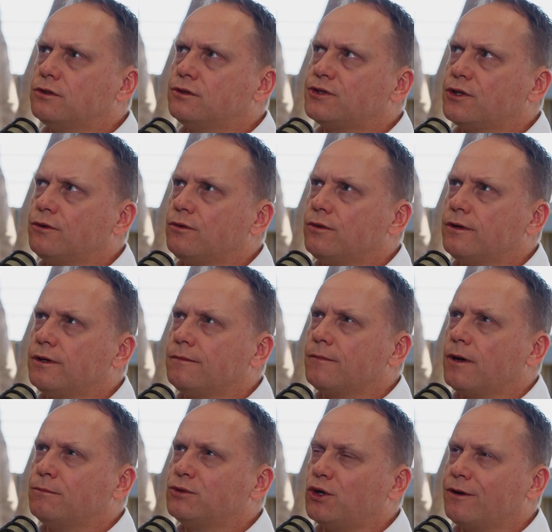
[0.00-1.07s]
So
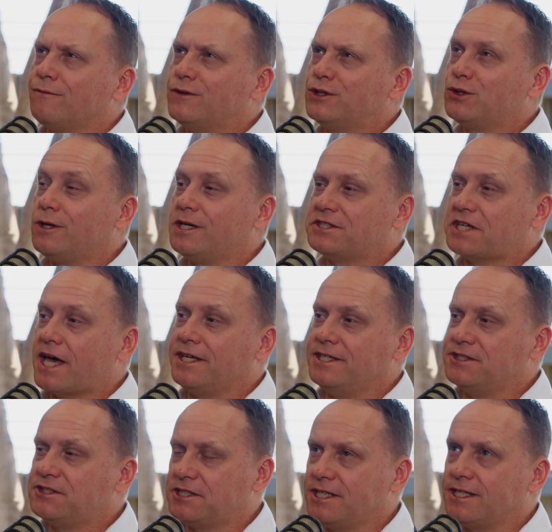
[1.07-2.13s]
I'm trying to visualize how
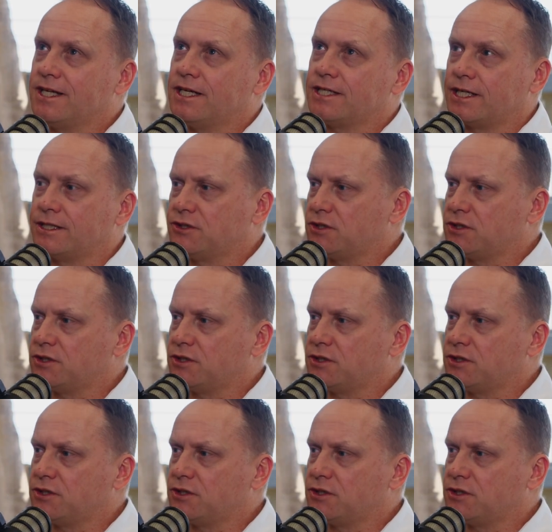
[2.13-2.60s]
you're seeing that data.